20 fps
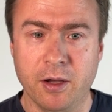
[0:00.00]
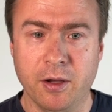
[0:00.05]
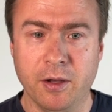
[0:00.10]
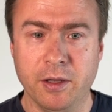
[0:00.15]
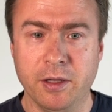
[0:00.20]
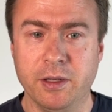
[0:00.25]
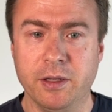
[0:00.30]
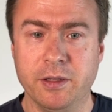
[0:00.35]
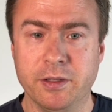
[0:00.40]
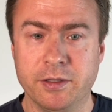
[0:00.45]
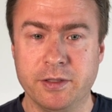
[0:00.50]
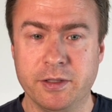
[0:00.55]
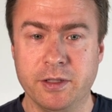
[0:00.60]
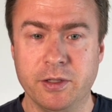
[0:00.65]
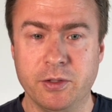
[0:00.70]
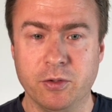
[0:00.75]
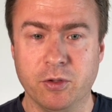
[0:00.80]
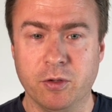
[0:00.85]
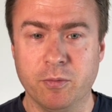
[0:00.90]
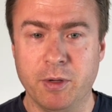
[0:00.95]
is
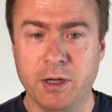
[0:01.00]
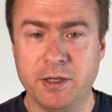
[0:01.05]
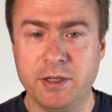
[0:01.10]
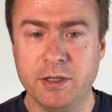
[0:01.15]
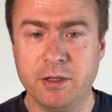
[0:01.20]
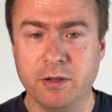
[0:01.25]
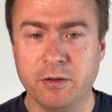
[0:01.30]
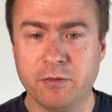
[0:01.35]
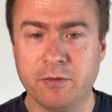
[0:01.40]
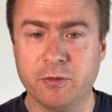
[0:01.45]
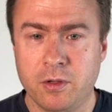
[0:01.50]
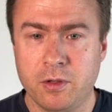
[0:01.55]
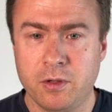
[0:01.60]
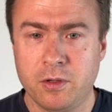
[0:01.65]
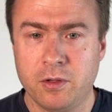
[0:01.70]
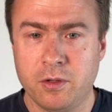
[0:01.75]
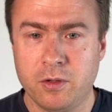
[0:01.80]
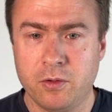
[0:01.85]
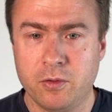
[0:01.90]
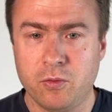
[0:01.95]
Igor Bakinov,
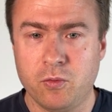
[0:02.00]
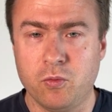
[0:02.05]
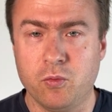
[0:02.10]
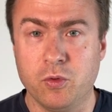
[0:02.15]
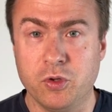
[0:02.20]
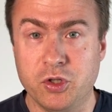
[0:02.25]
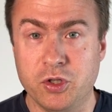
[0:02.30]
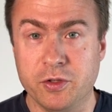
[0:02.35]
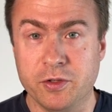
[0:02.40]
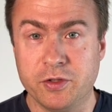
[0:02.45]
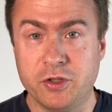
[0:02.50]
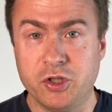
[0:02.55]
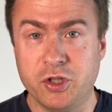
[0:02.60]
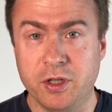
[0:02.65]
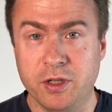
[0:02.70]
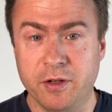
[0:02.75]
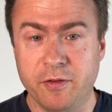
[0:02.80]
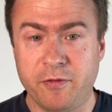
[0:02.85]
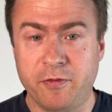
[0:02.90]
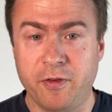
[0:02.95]
which is the
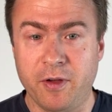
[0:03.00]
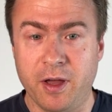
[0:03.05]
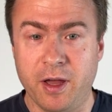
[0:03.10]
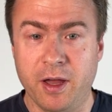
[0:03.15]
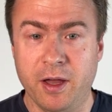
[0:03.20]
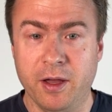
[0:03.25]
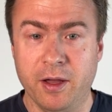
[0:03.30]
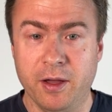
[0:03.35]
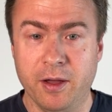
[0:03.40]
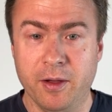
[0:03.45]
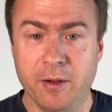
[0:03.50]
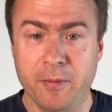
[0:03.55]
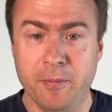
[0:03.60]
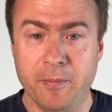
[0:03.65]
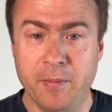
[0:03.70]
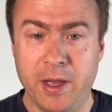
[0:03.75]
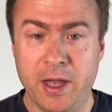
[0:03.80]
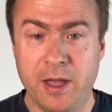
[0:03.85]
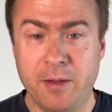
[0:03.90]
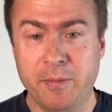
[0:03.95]
chief
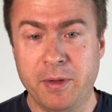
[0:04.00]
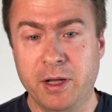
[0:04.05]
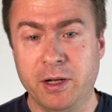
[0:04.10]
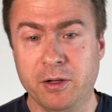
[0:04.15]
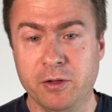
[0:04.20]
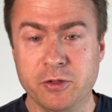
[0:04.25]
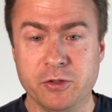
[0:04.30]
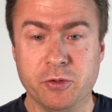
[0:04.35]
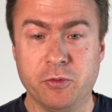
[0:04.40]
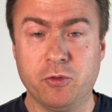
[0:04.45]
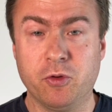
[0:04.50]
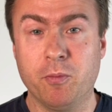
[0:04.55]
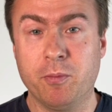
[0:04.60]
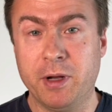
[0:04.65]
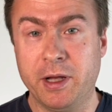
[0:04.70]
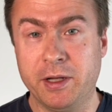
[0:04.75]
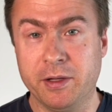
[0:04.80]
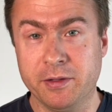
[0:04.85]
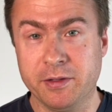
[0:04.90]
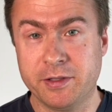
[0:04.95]
AML, also
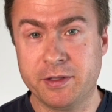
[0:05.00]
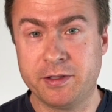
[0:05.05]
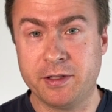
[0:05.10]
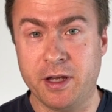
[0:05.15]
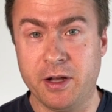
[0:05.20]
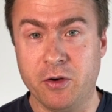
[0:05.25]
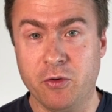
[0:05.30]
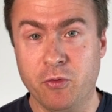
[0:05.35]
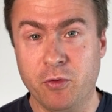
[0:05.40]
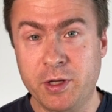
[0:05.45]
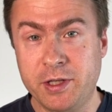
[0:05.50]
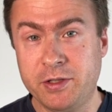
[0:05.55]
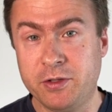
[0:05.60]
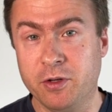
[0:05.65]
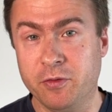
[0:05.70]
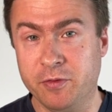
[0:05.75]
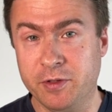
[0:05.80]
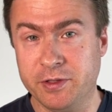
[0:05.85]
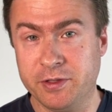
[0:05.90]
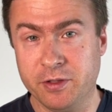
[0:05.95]
compliance and risk
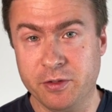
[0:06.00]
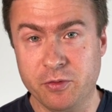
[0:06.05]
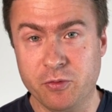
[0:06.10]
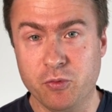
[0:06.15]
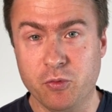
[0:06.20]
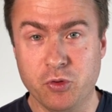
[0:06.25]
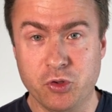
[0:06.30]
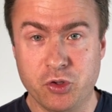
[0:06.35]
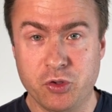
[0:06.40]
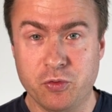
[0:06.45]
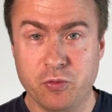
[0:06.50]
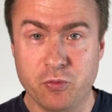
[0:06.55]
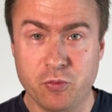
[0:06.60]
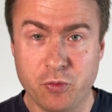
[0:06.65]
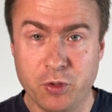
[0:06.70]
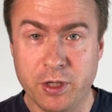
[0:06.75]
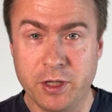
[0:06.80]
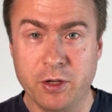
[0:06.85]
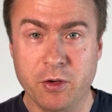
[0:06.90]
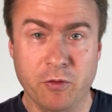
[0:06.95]
officer, which
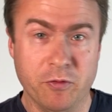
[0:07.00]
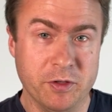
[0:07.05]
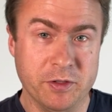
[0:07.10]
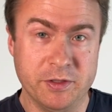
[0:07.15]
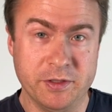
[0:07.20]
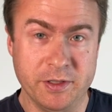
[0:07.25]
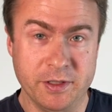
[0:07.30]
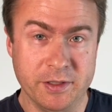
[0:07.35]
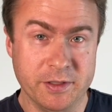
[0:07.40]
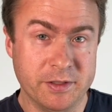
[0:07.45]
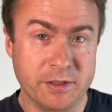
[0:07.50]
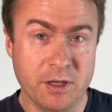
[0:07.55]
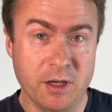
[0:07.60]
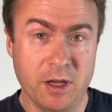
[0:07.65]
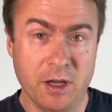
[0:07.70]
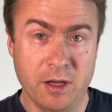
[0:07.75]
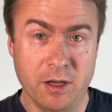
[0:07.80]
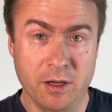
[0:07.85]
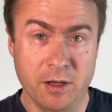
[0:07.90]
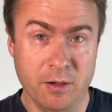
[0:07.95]
really oversees
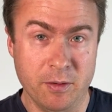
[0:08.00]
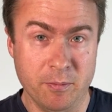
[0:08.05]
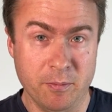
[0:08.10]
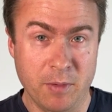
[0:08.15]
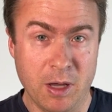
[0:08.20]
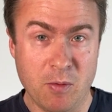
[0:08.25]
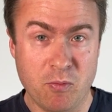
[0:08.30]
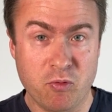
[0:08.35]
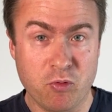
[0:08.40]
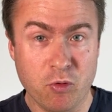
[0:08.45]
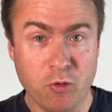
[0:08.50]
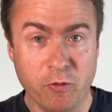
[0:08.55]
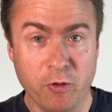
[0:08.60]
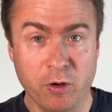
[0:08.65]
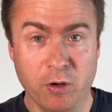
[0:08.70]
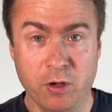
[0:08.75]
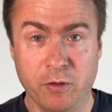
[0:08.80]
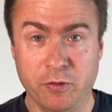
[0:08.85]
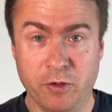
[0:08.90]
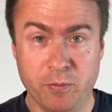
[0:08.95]

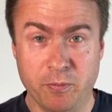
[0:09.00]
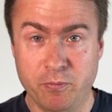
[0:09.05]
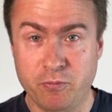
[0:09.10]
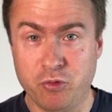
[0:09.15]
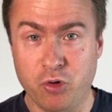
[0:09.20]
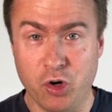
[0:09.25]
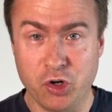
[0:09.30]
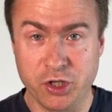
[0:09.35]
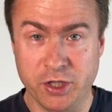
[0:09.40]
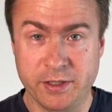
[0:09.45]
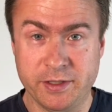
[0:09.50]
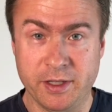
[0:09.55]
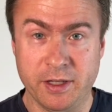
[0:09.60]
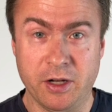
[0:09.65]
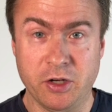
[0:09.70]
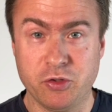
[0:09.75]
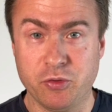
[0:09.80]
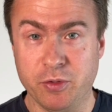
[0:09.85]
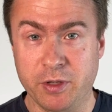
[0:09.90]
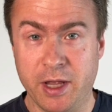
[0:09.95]
approval of the projects that
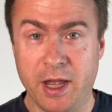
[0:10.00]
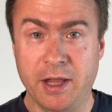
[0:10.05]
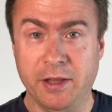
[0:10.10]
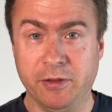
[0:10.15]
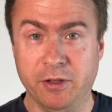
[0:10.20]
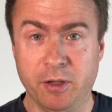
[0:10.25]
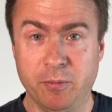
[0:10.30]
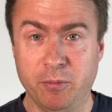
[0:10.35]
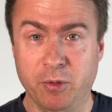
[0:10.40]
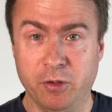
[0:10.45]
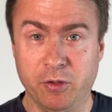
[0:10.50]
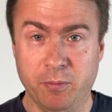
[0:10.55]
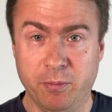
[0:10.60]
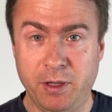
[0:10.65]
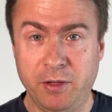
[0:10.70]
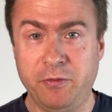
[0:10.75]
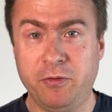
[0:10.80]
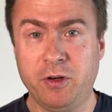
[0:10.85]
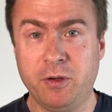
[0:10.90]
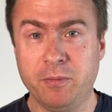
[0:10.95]
actually end up on the
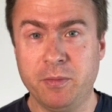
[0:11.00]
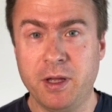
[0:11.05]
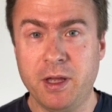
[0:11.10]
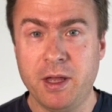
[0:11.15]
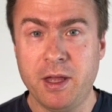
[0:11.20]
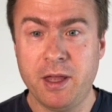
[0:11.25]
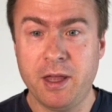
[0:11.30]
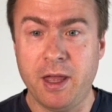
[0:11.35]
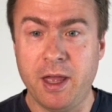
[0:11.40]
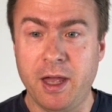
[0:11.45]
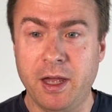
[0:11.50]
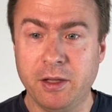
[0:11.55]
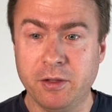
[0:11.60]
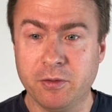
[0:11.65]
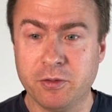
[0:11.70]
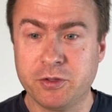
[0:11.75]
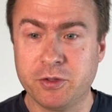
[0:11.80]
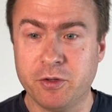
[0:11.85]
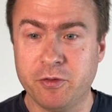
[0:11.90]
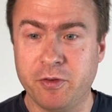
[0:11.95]
platform. And
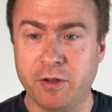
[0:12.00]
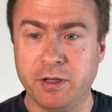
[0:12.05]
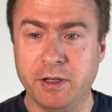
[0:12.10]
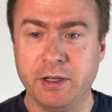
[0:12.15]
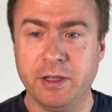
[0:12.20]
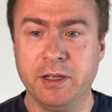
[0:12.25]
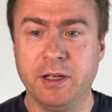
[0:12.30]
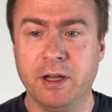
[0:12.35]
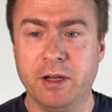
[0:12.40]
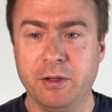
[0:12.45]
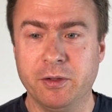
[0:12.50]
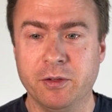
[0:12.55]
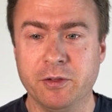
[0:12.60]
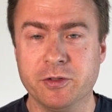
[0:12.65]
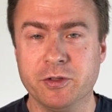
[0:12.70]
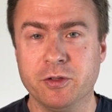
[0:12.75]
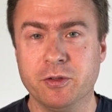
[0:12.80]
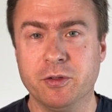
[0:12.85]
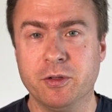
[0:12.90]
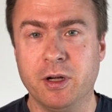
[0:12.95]
also finally,
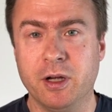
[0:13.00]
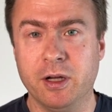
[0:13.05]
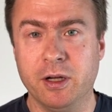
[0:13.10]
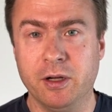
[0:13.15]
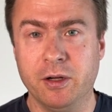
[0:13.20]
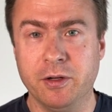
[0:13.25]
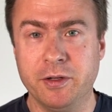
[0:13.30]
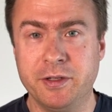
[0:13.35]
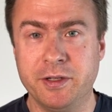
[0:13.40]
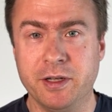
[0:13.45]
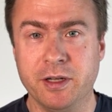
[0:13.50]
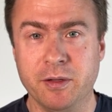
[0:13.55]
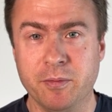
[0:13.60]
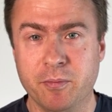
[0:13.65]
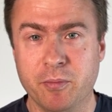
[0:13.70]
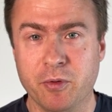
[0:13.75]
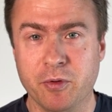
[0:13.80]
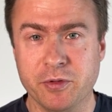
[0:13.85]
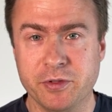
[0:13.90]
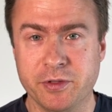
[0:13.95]
another key
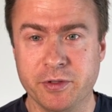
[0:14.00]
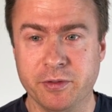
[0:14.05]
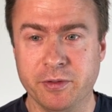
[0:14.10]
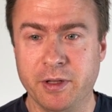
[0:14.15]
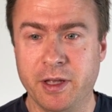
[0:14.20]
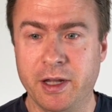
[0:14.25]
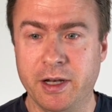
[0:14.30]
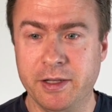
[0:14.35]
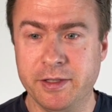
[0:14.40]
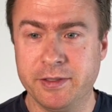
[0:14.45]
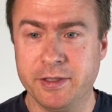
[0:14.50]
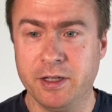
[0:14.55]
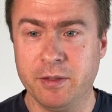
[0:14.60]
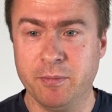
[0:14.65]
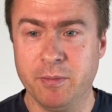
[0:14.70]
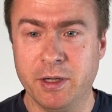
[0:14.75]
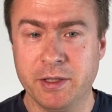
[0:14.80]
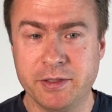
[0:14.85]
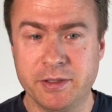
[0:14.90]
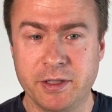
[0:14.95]
person, Alexei
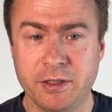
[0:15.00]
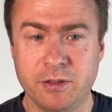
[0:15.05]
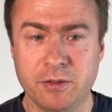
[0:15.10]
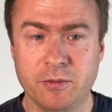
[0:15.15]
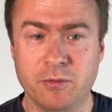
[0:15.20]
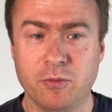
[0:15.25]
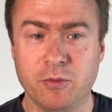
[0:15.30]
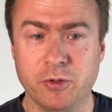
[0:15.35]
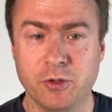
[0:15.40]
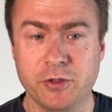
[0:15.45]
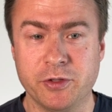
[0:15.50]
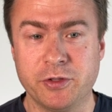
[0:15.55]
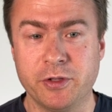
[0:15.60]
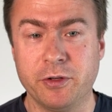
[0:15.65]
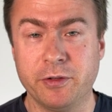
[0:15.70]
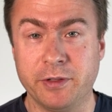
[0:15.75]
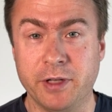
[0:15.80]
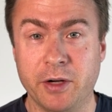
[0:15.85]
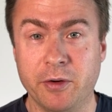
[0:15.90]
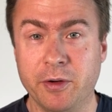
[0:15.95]
Martin, the
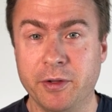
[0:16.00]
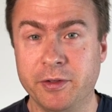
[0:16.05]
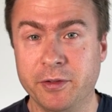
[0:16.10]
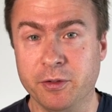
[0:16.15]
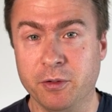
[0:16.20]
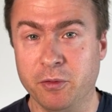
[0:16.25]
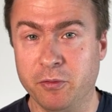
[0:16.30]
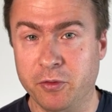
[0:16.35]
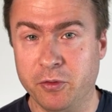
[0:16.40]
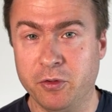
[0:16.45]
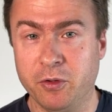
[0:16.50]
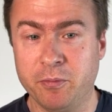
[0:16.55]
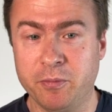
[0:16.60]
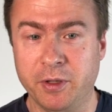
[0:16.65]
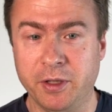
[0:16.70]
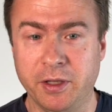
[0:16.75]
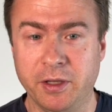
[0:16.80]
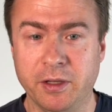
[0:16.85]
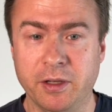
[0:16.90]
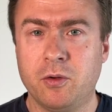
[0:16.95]
third director of the
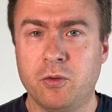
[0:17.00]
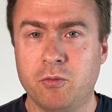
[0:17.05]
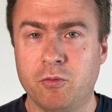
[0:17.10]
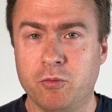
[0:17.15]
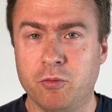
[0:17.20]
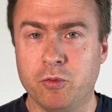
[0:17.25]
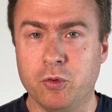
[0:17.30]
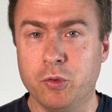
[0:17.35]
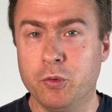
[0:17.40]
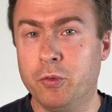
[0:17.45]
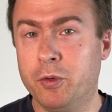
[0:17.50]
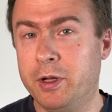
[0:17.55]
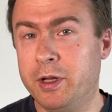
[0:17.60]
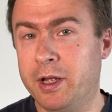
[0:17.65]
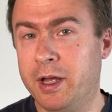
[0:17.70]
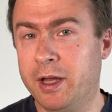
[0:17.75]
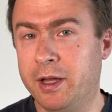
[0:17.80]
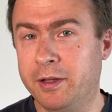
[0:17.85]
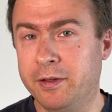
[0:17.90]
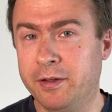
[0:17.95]
company, who really
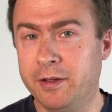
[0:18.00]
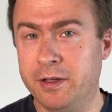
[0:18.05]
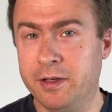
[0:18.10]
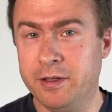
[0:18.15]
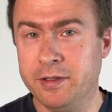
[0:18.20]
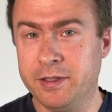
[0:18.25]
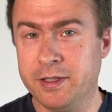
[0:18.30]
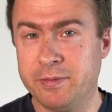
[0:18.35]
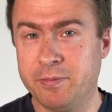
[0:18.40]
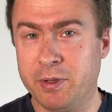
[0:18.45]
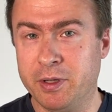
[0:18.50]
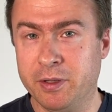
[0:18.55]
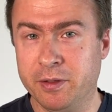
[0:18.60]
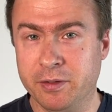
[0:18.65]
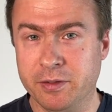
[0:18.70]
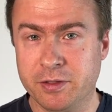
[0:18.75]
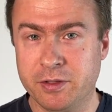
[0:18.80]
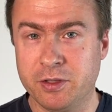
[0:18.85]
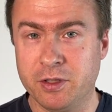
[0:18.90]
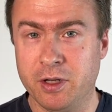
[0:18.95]
had his
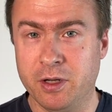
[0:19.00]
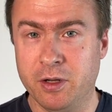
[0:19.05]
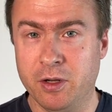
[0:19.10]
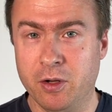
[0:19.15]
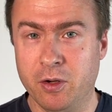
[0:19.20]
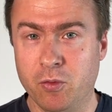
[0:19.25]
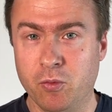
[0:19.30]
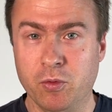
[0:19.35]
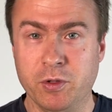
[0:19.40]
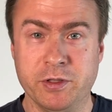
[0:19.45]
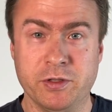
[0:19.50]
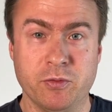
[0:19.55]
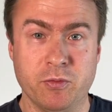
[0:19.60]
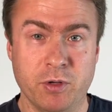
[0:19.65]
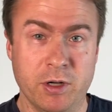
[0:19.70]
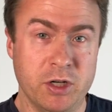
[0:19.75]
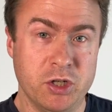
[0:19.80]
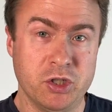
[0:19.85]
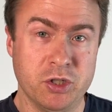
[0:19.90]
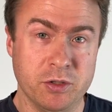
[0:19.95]
experience with
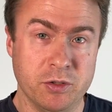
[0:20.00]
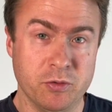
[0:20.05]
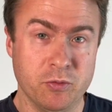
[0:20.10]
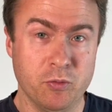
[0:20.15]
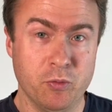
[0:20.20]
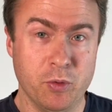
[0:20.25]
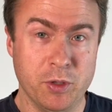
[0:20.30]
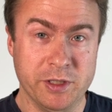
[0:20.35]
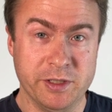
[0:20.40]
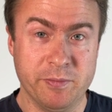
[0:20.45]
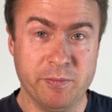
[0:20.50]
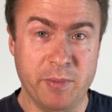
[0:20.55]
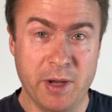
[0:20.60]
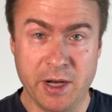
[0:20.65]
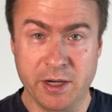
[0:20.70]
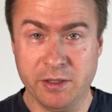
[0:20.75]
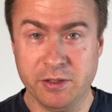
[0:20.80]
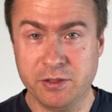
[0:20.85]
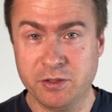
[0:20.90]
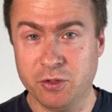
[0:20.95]
relation with
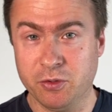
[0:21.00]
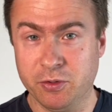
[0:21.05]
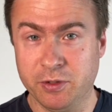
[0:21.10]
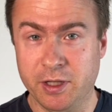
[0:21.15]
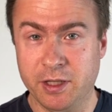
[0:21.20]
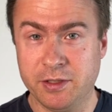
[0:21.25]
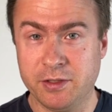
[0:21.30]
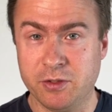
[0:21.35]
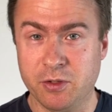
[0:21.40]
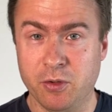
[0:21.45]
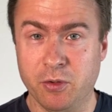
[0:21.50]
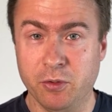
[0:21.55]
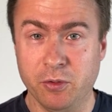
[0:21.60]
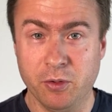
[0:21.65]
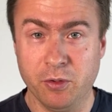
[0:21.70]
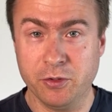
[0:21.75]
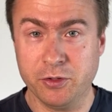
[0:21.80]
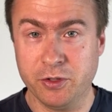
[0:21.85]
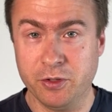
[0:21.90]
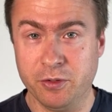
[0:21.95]
banks. So that's
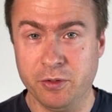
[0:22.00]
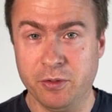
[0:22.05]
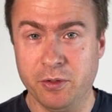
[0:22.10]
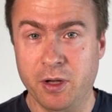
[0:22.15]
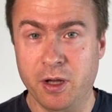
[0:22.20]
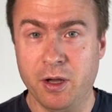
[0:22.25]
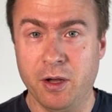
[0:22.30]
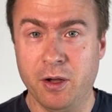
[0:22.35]
another